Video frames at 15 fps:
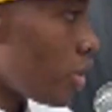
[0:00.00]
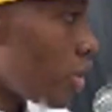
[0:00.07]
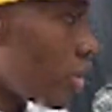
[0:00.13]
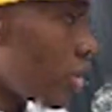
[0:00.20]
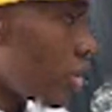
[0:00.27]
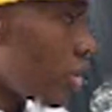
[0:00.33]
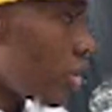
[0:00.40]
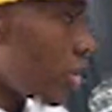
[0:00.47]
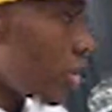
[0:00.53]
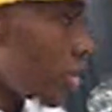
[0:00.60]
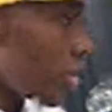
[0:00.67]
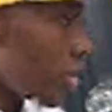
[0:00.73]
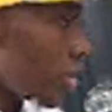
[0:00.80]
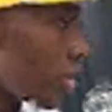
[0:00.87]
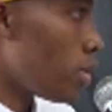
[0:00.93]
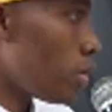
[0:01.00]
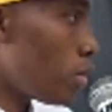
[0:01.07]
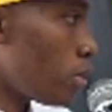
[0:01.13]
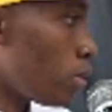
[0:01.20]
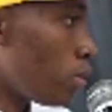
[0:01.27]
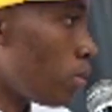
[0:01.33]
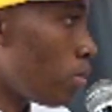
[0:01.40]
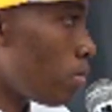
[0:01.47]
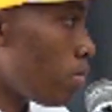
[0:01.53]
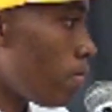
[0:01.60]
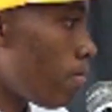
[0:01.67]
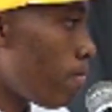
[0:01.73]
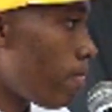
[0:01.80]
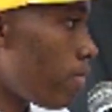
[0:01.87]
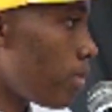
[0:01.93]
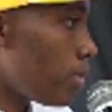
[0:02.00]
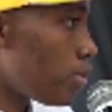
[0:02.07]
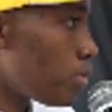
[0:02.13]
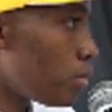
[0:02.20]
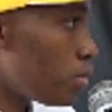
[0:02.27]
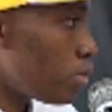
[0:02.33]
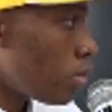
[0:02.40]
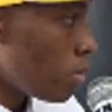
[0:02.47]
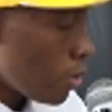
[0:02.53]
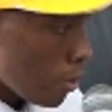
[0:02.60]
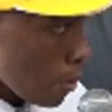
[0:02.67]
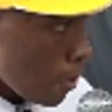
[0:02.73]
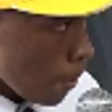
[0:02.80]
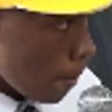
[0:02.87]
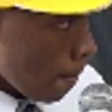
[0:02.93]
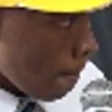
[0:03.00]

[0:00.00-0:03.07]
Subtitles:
can we balance the whole thing to